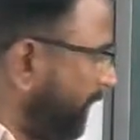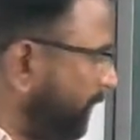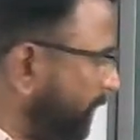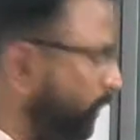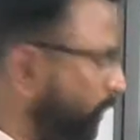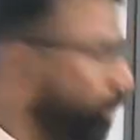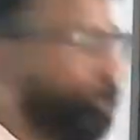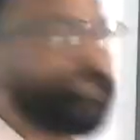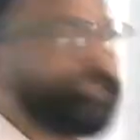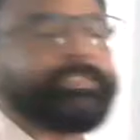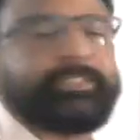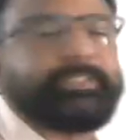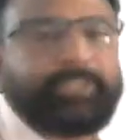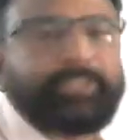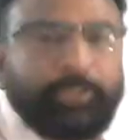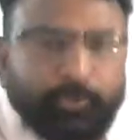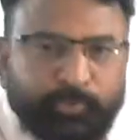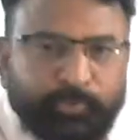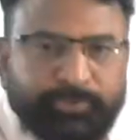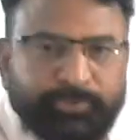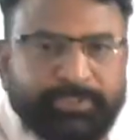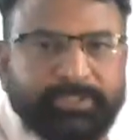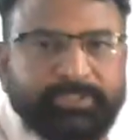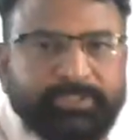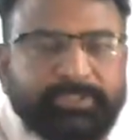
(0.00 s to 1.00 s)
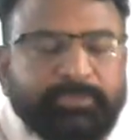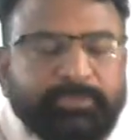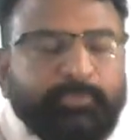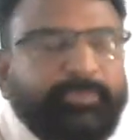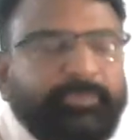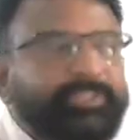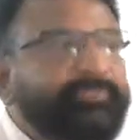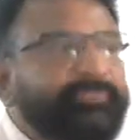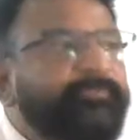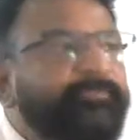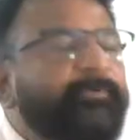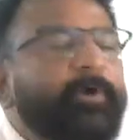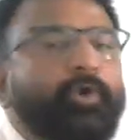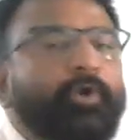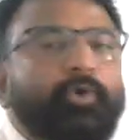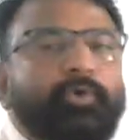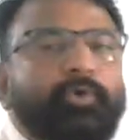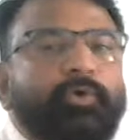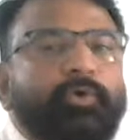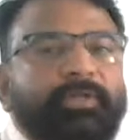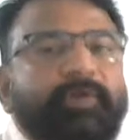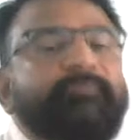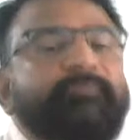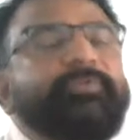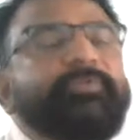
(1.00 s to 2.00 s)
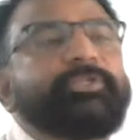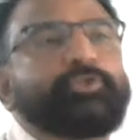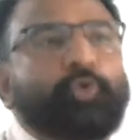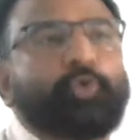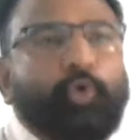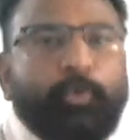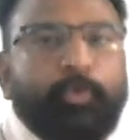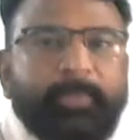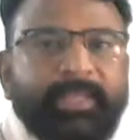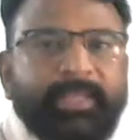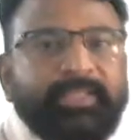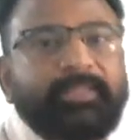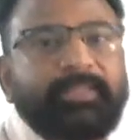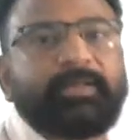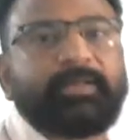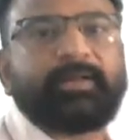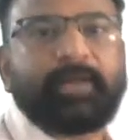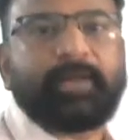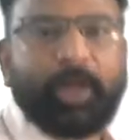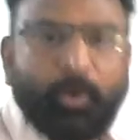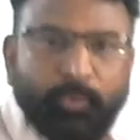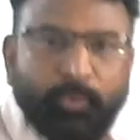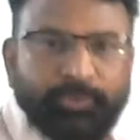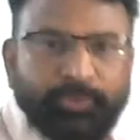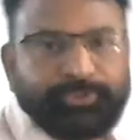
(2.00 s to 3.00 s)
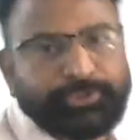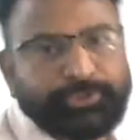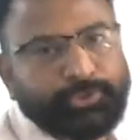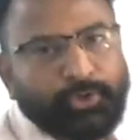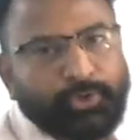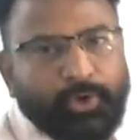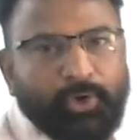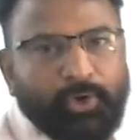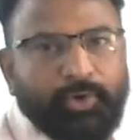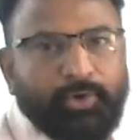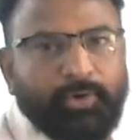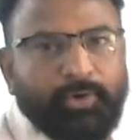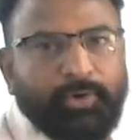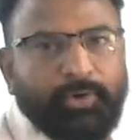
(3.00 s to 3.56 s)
those solutions which follow which obey the Raoult's law.